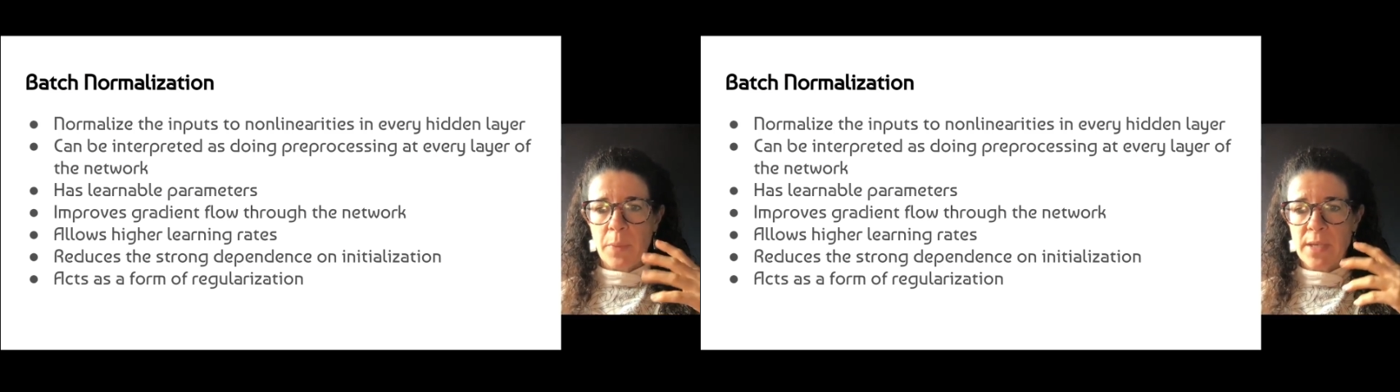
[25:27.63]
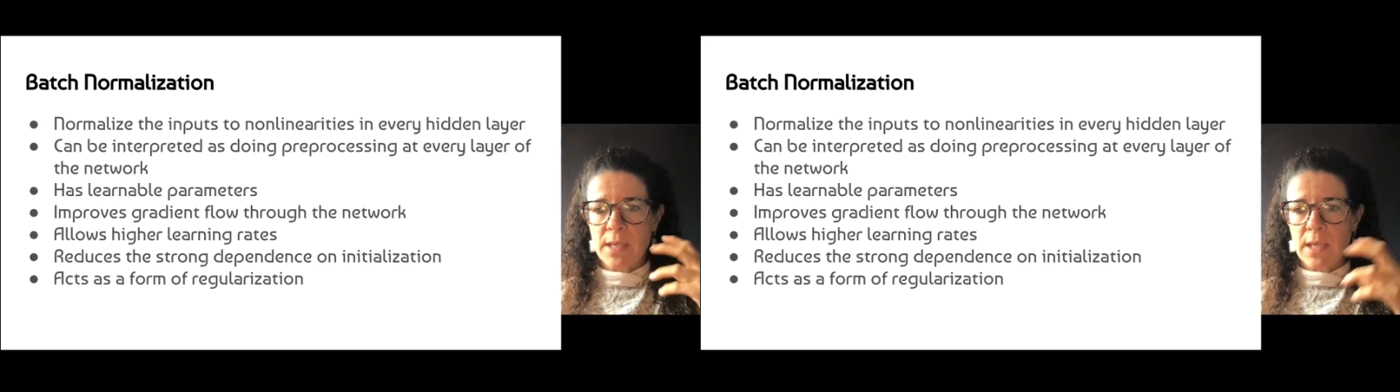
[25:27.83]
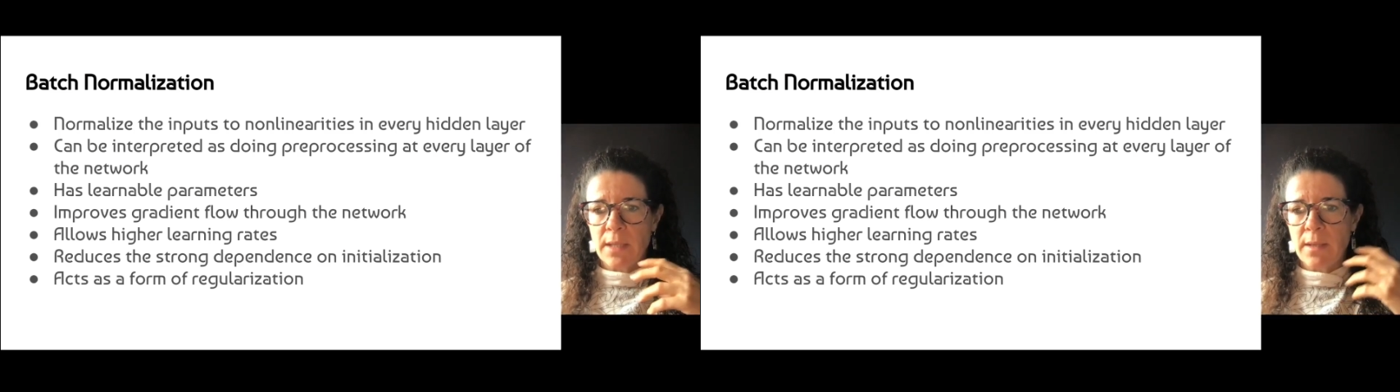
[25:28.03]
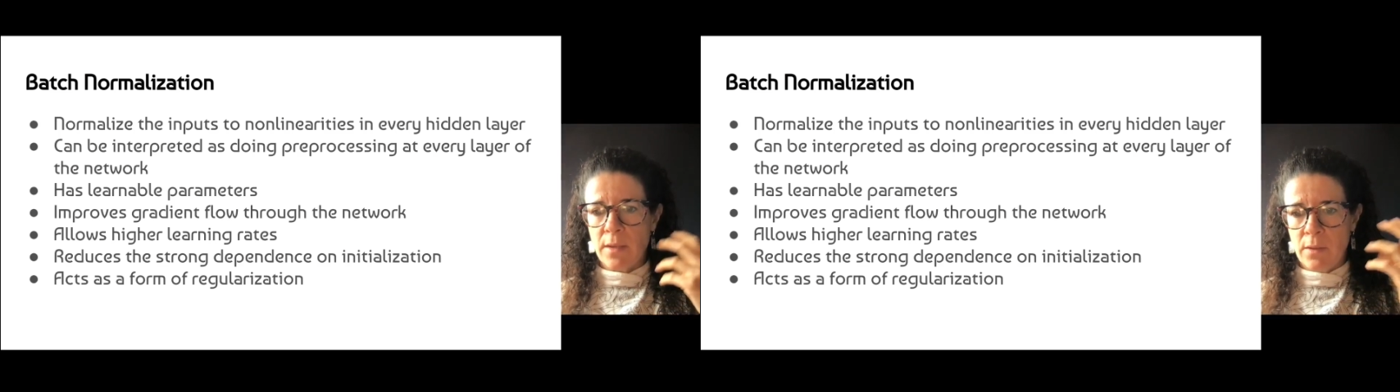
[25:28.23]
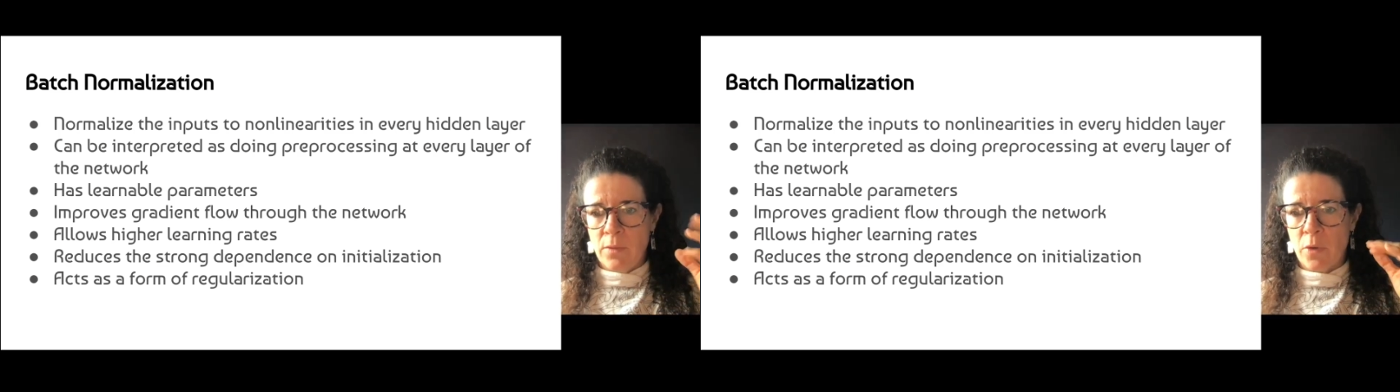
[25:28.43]
basically the
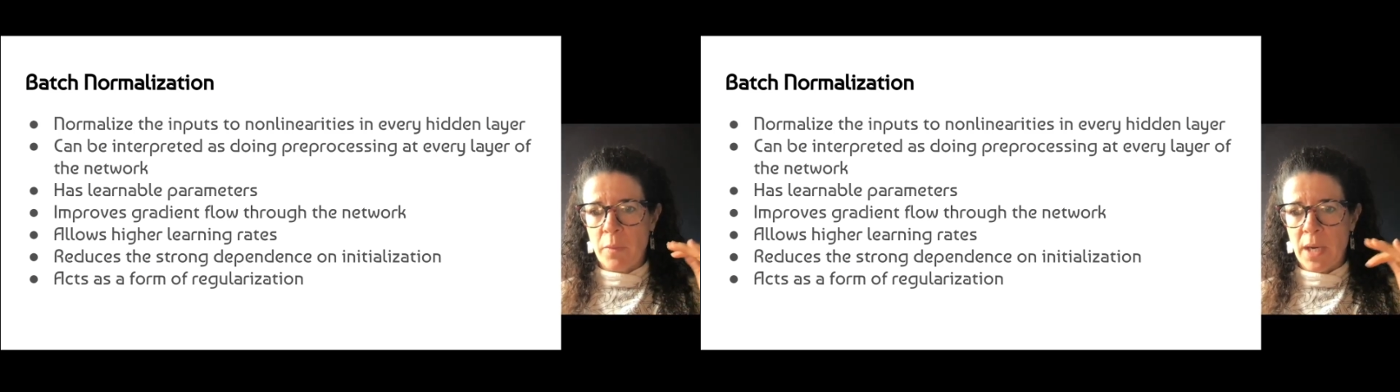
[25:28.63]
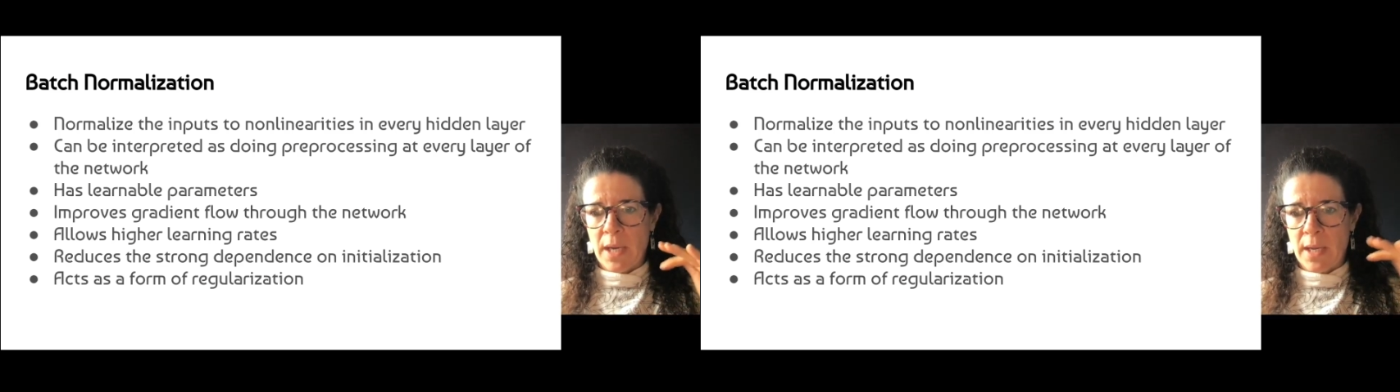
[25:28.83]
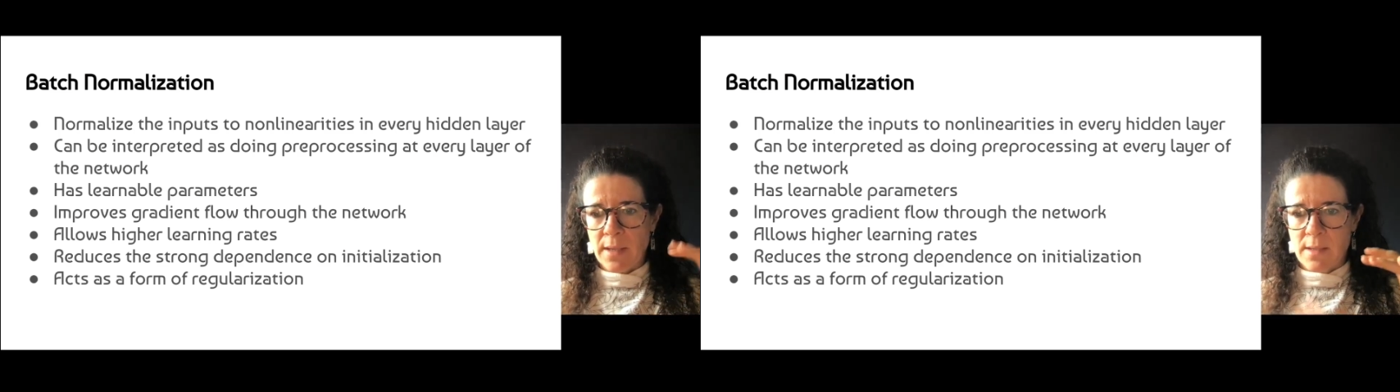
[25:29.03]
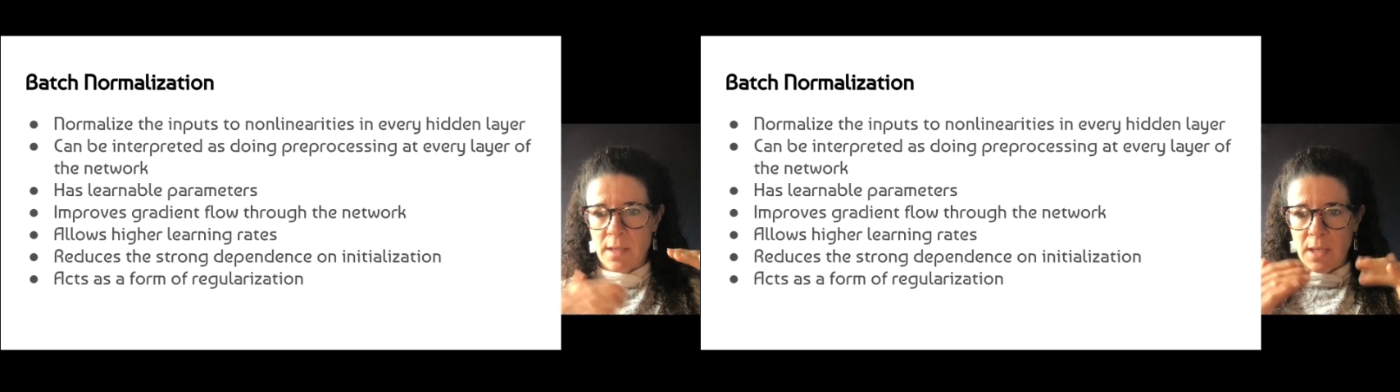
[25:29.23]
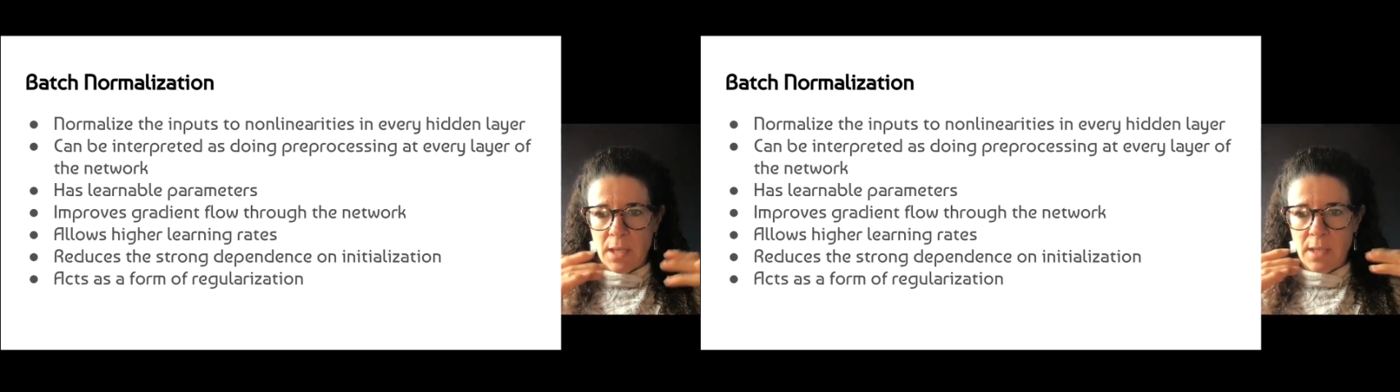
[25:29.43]
normalized